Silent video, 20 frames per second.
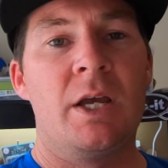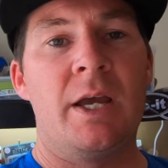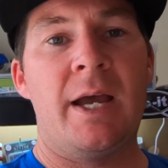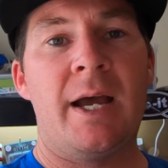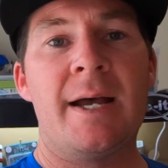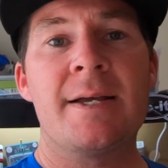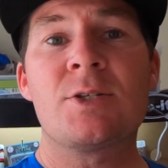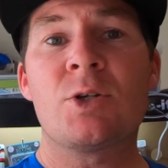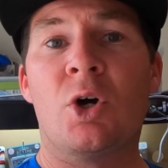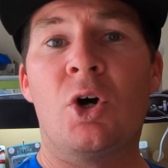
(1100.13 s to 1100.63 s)

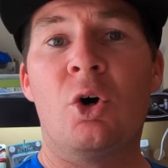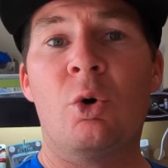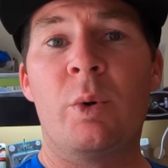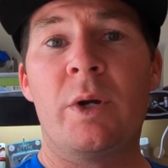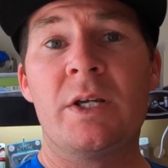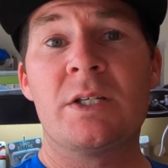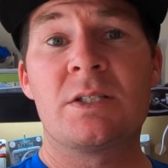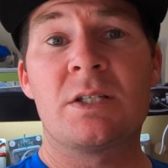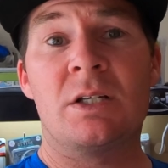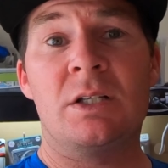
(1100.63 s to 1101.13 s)
As
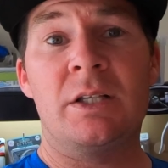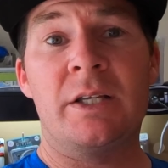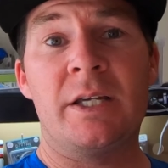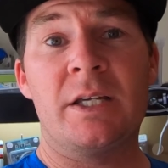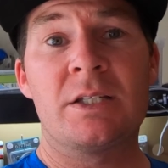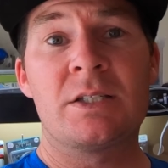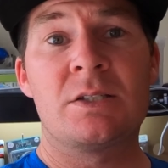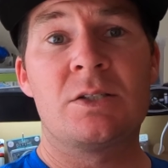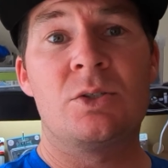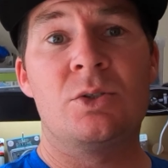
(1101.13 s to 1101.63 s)
always, the
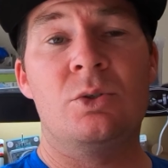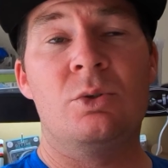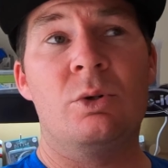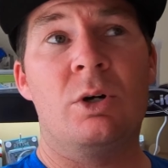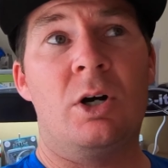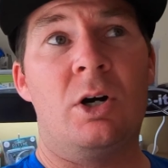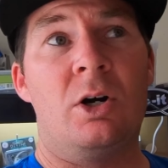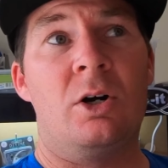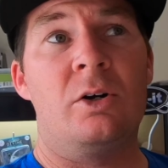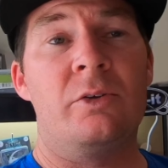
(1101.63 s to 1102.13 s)
links to
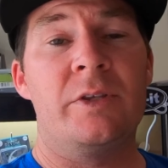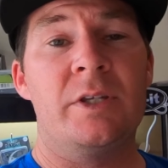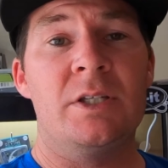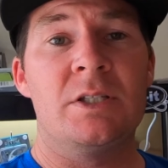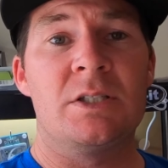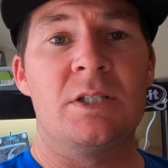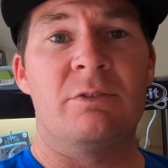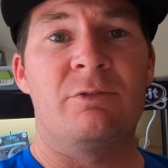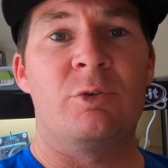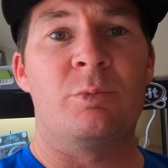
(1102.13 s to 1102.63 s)
all
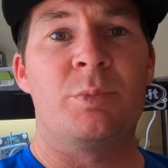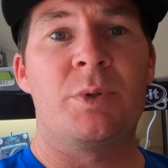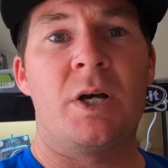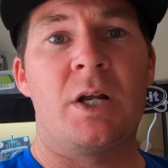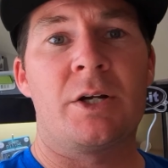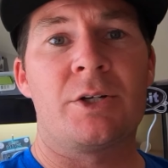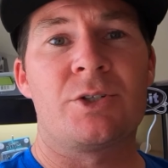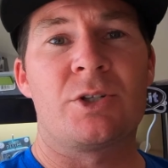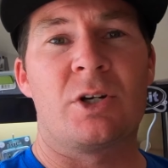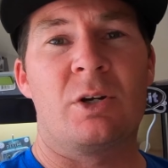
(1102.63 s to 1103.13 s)
these different
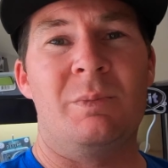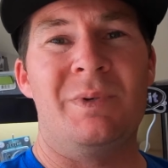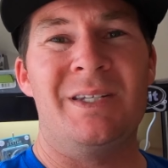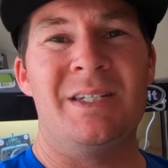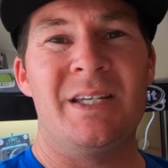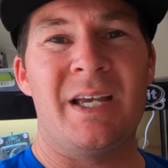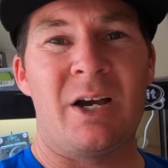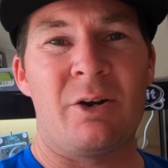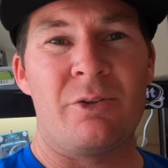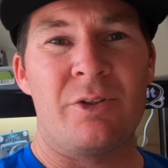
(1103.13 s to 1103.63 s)
products are gonna be
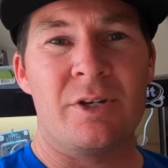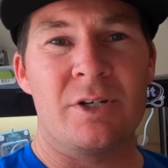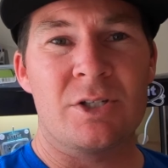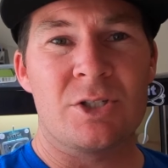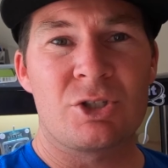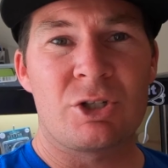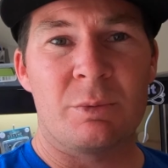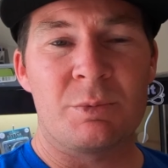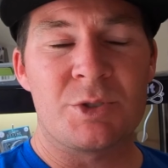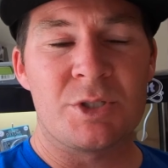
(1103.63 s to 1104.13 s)
down in the
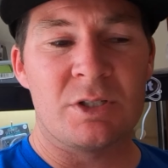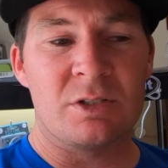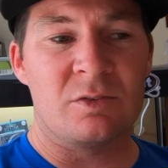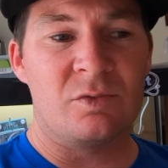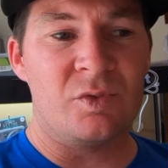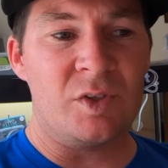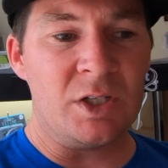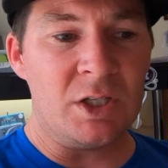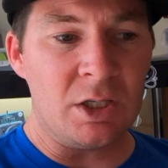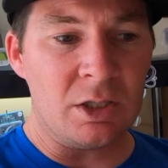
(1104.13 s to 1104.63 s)
description of
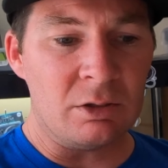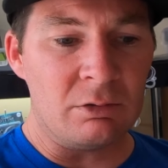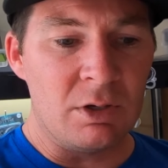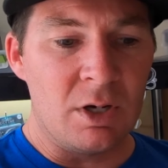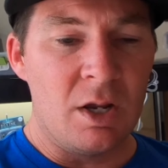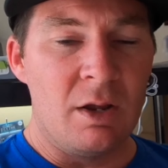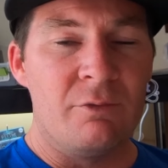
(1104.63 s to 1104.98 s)
this video.